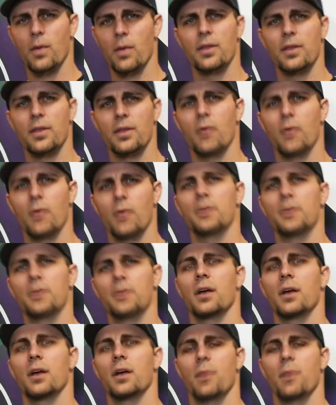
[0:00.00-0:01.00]
that I want to talk
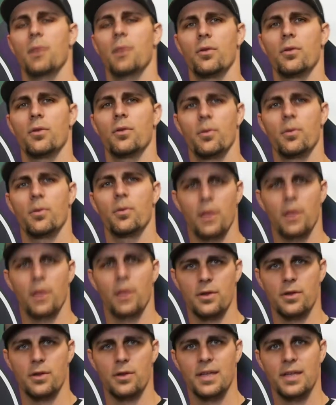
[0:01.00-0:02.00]
about with our
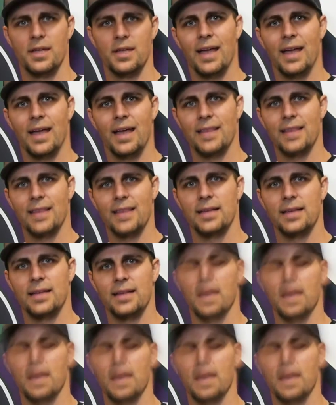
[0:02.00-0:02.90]
players at that time.